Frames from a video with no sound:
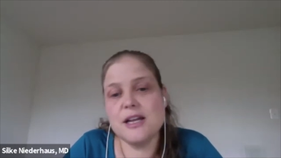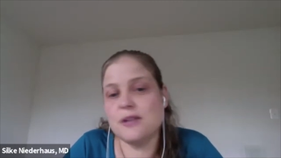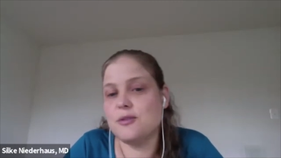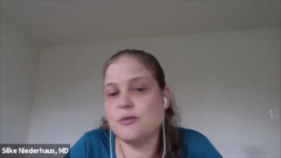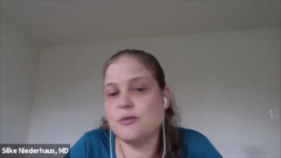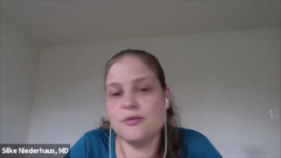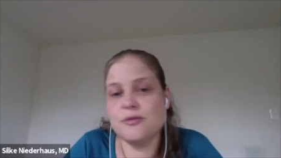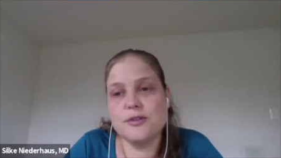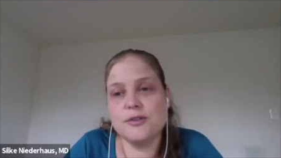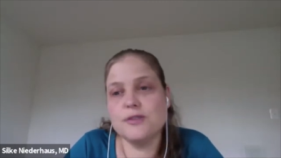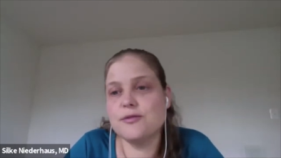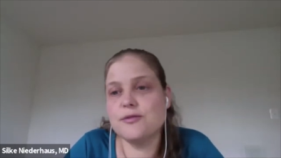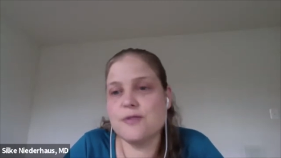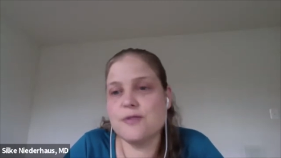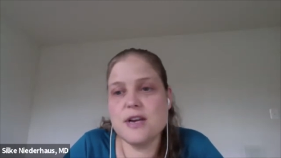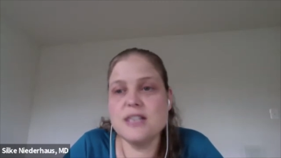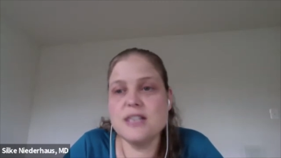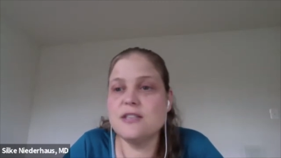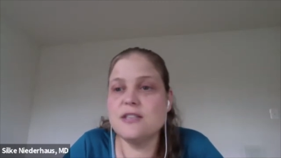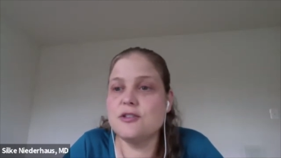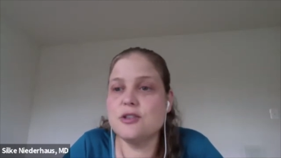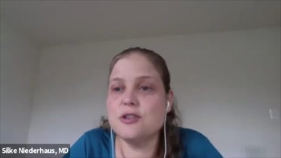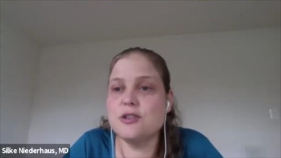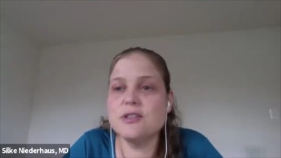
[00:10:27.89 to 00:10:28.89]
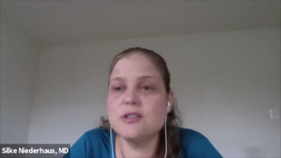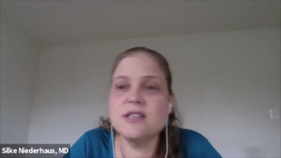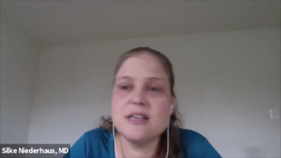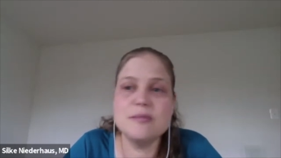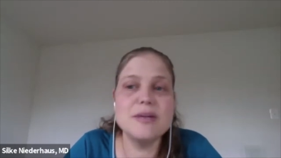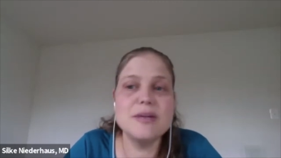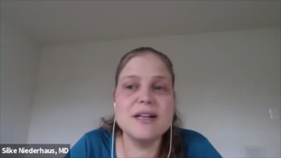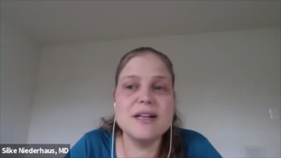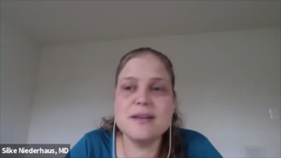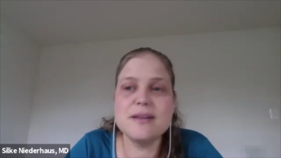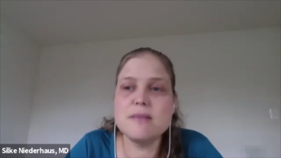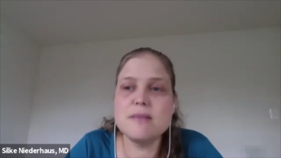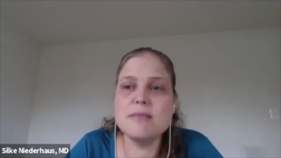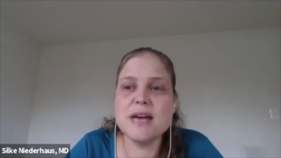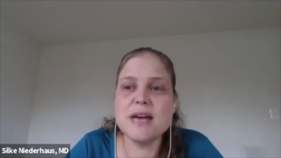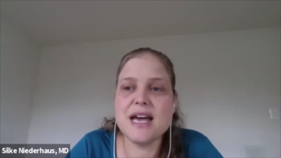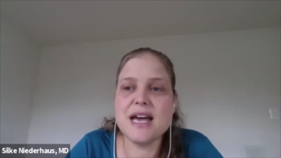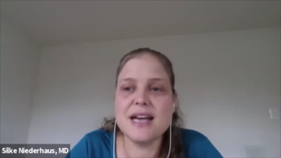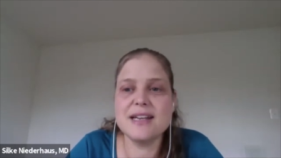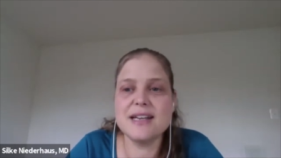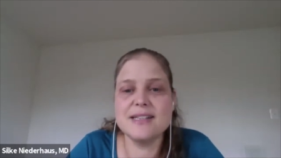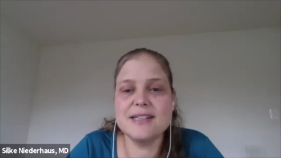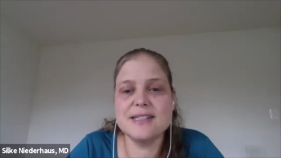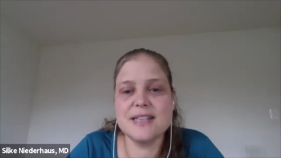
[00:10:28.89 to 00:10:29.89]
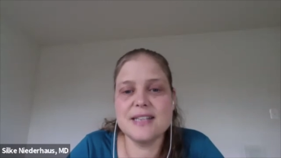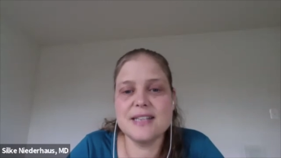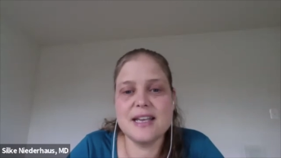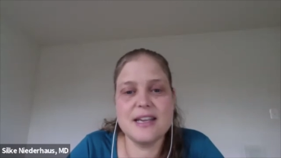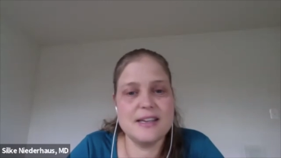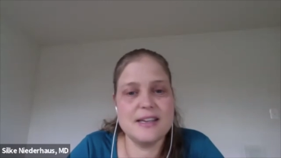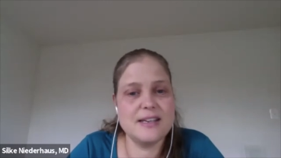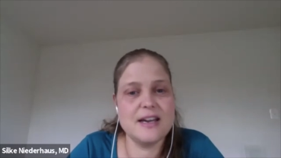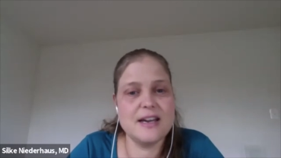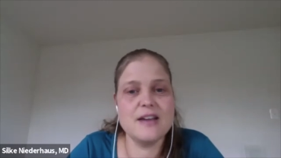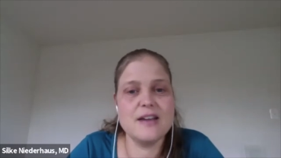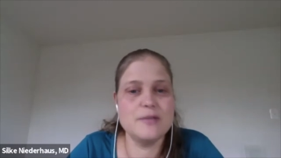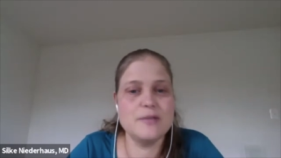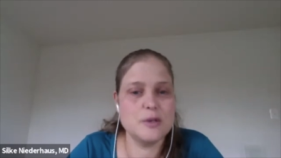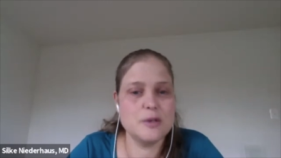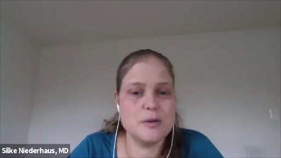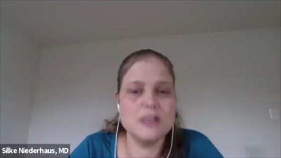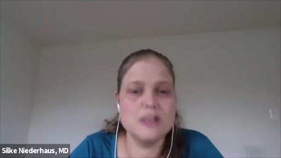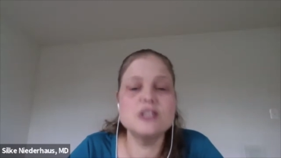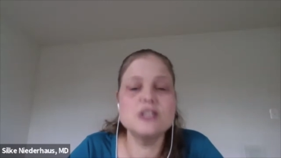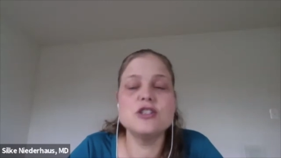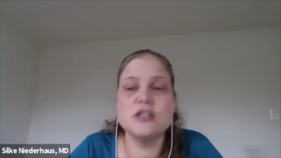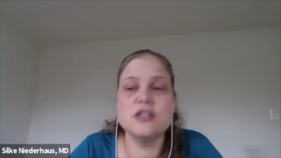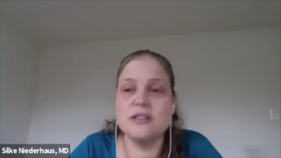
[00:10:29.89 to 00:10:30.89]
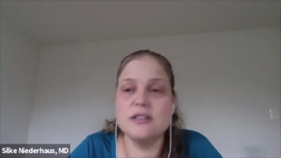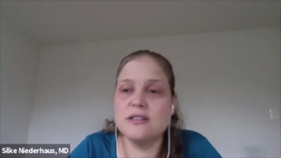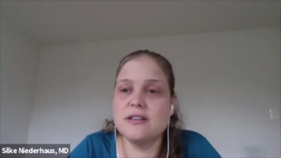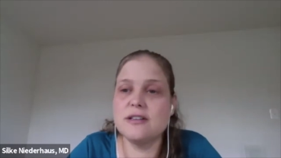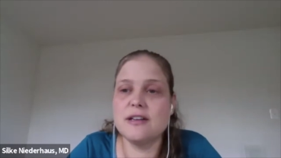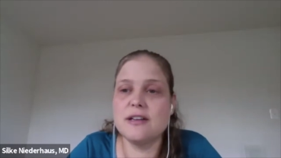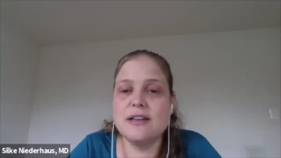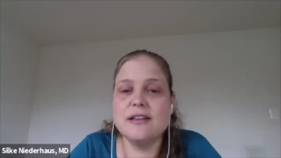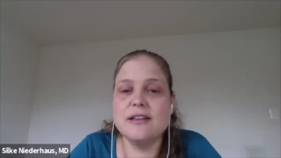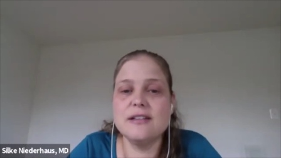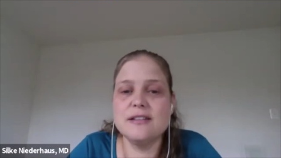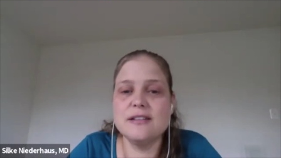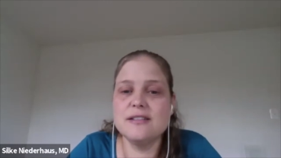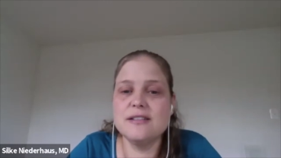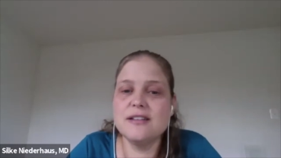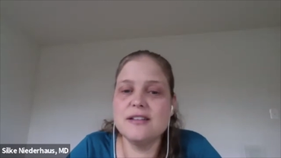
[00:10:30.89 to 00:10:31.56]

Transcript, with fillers: You feel free to just email them back and say, "Hey, I have a question," and